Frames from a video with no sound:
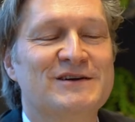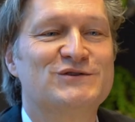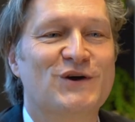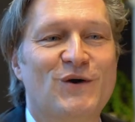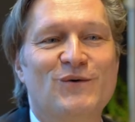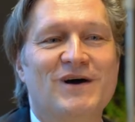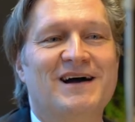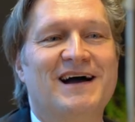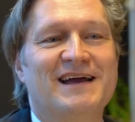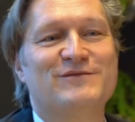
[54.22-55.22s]
So
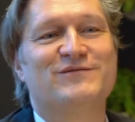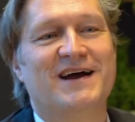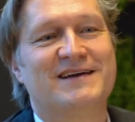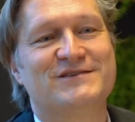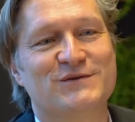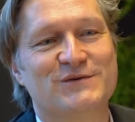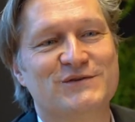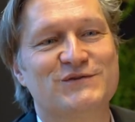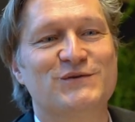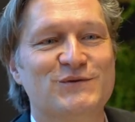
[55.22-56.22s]
I invite
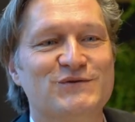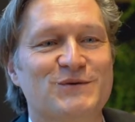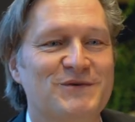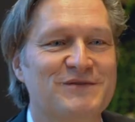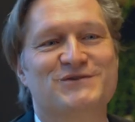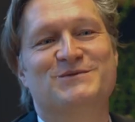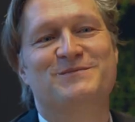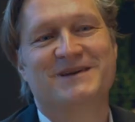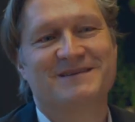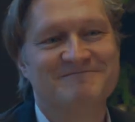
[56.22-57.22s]
students to do some river
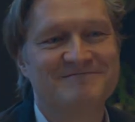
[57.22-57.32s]
jumping.